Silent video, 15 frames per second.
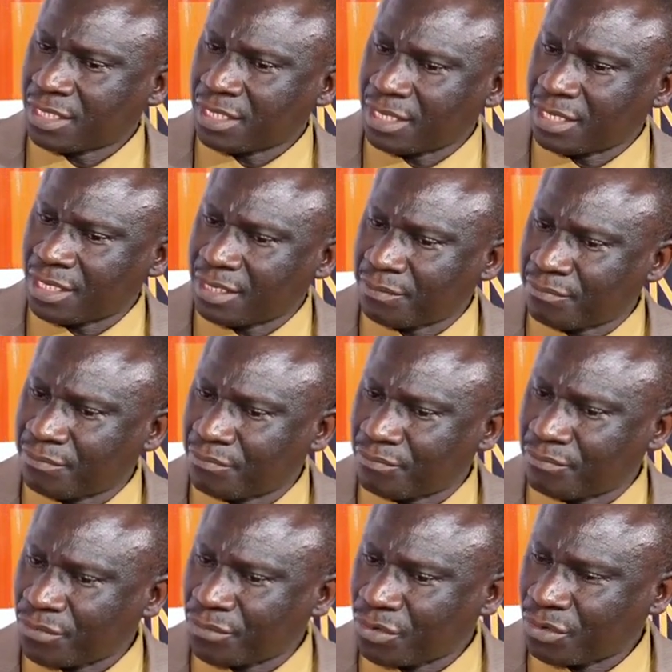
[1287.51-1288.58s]

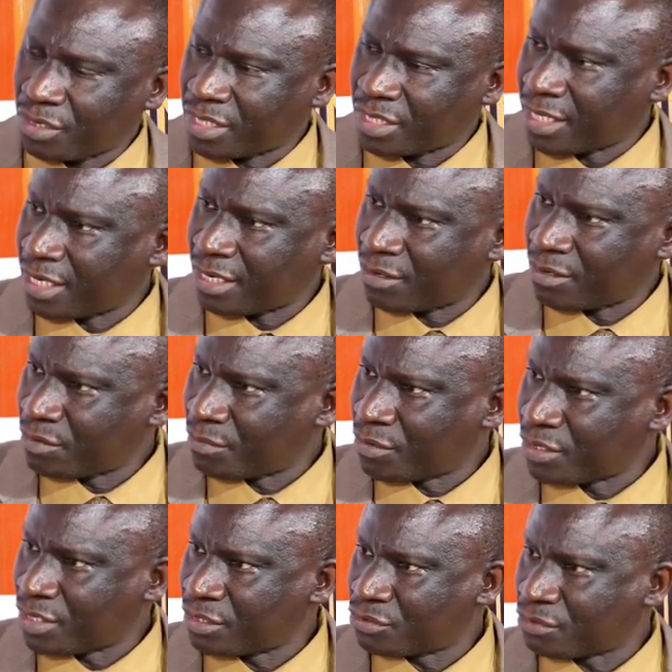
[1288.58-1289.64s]
hotel
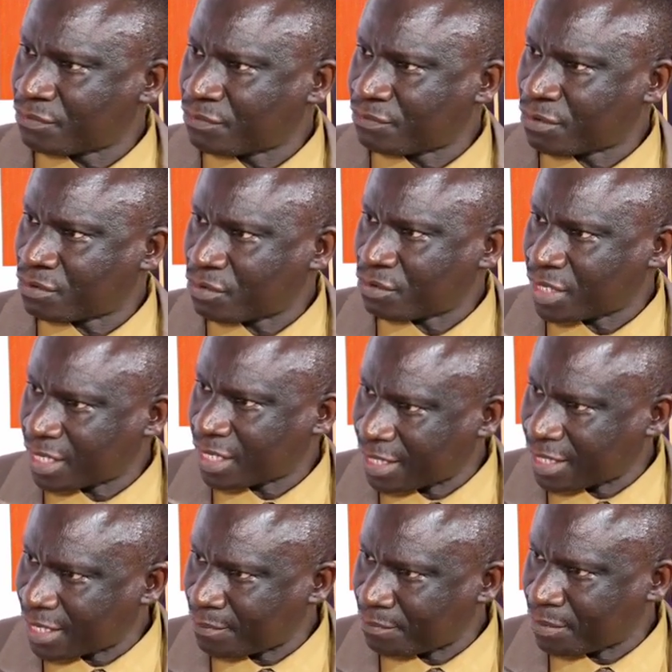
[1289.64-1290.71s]
accommodation for
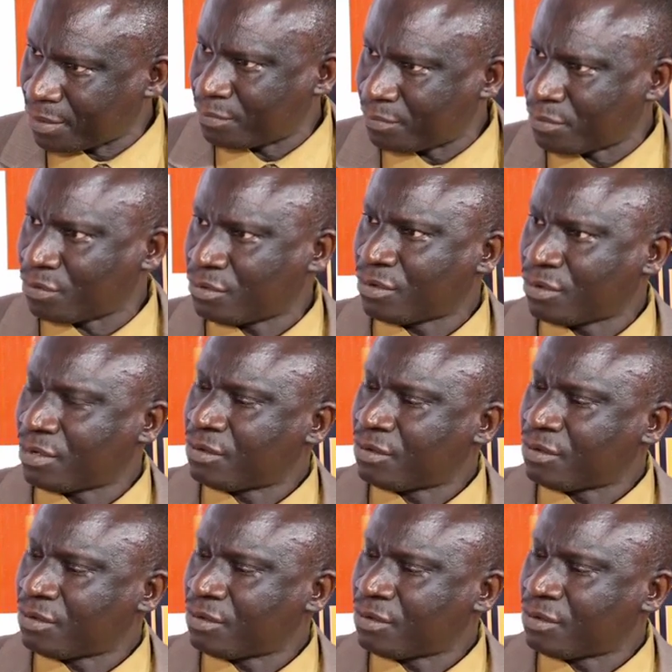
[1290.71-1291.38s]
quarantine people,